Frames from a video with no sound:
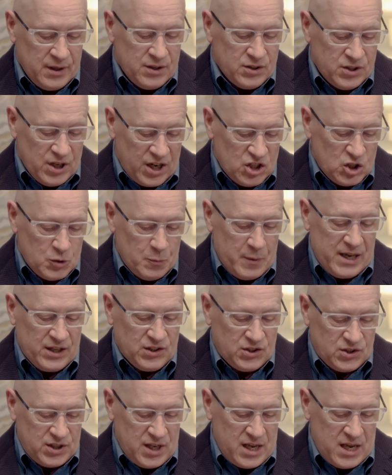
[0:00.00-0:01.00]
Touch me
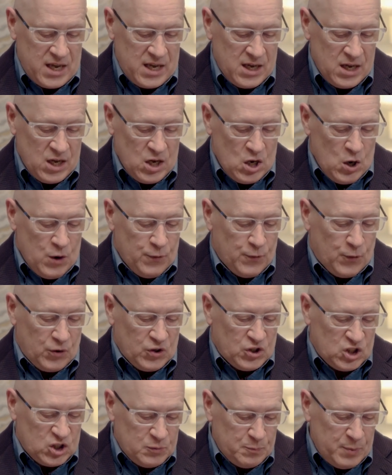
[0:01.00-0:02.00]
and see, for a
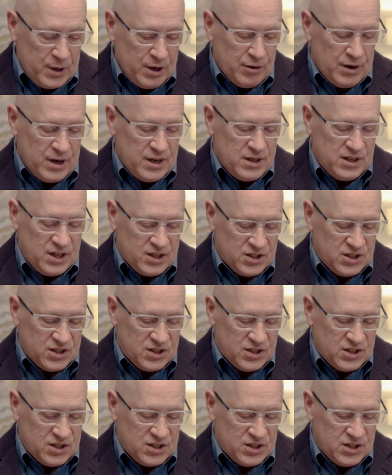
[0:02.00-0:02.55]
spirit